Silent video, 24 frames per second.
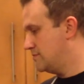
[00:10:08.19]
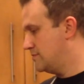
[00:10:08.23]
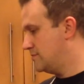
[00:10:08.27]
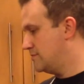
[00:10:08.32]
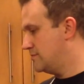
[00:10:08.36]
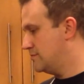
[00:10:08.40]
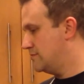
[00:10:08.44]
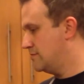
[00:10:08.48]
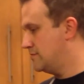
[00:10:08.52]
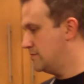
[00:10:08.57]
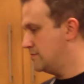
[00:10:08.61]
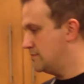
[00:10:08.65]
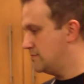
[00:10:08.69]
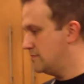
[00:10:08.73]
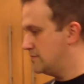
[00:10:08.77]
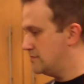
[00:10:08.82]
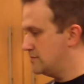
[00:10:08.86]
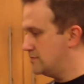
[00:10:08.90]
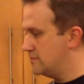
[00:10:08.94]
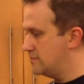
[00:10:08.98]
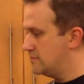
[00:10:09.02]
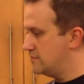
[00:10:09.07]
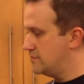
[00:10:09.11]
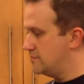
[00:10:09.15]

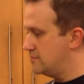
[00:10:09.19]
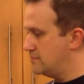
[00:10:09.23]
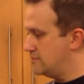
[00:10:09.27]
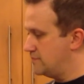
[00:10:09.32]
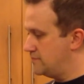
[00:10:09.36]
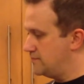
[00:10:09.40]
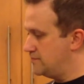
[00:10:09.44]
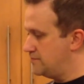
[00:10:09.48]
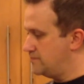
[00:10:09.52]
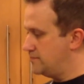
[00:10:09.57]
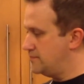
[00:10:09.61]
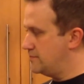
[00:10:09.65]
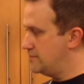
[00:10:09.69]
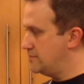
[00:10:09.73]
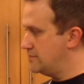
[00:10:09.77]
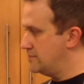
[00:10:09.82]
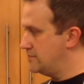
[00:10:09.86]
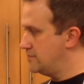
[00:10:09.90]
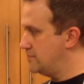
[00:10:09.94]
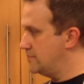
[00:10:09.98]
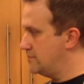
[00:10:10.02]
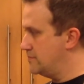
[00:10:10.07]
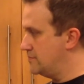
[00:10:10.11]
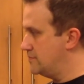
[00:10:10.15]

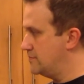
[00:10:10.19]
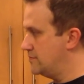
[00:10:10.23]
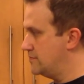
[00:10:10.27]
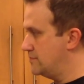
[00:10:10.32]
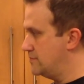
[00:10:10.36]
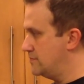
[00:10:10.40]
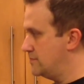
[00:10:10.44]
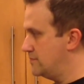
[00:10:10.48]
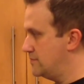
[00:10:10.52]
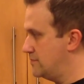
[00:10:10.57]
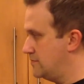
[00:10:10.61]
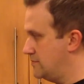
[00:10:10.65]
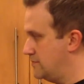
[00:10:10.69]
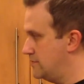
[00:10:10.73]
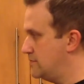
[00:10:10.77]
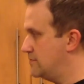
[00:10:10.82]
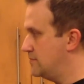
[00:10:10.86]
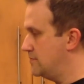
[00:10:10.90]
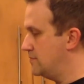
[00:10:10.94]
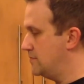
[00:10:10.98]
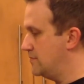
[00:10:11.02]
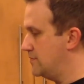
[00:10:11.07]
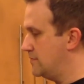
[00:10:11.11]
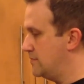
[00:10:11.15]

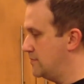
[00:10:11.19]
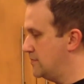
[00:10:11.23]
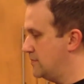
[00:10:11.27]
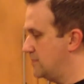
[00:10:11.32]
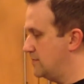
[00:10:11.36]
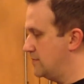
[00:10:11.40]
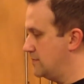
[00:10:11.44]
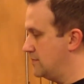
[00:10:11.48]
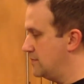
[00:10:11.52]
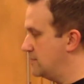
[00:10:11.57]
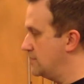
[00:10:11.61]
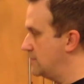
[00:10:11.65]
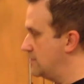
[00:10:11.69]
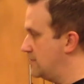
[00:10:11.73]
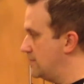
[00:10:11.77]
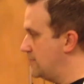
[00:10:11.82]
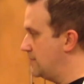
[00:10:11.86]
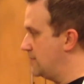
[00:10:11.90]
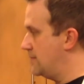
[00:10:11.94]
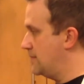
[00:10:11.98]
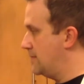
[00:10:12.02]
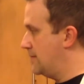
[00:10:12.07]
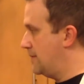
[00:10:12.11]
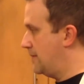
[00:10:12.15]

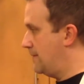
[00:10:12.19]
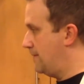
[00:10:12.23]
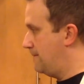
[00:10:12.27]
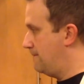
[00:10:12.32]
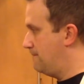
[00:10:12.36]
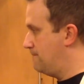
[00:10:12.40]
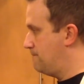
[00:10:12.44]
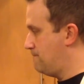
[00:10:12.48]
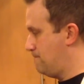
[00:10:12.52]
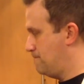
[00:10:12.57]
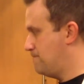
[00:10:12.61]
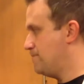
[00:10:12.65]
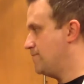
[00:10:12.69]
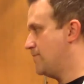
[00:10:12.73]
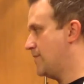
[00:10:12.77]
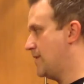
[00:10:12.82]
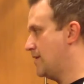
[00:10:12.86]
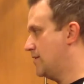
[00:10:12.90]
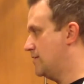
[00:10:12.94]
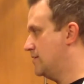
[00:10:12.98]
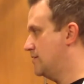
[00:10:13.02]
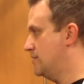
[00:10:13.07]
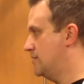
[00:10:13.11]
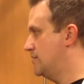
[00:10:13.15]

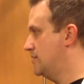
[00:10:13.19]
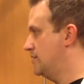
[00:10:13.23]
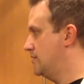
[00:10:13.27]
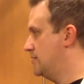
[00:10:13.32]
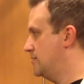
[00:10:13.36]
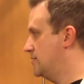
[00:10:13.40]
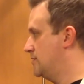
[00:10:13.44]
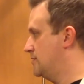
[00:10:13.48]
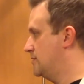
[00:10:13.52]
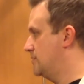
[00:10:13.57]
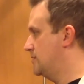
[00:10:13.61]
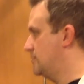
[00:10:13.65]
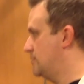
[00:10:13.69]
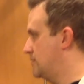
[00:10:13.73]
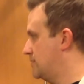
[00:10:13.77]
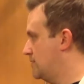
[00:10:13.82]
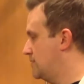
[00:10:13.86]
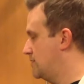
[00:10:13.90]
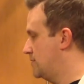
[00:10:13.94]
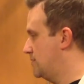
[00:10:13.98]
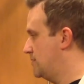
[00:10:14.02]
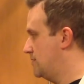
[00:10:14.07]
(not speaking)